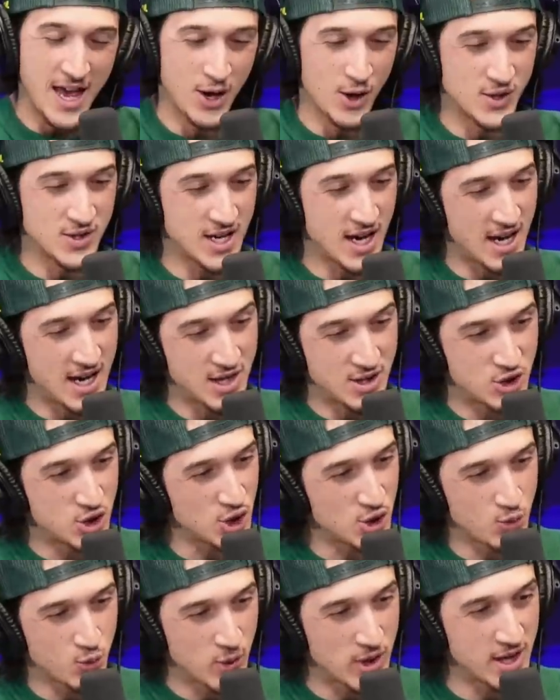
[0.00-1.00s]
He goes, "Yeah, he's
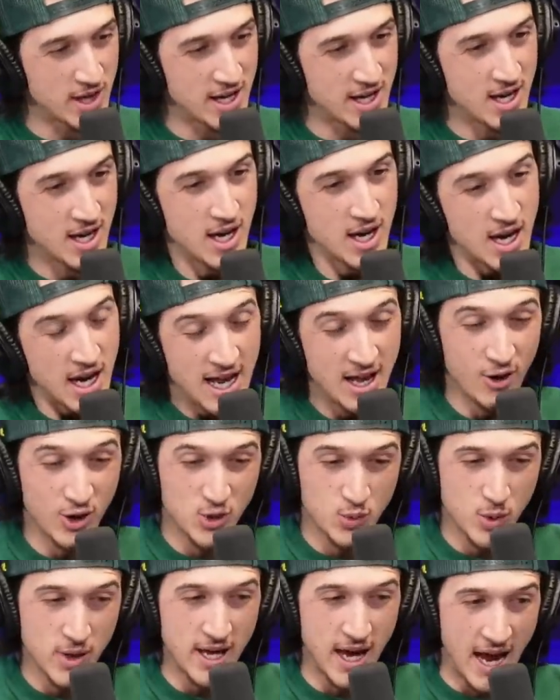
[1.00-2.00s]
just really he
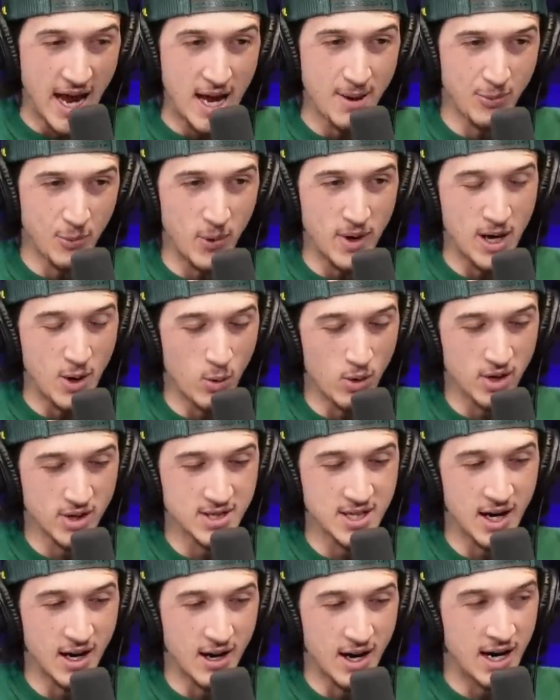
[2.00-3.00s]
looks really amped when he
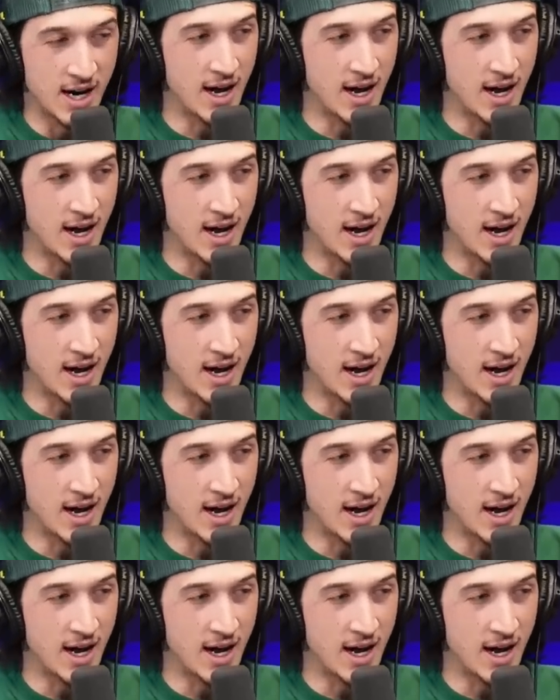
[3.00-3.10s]
worked out."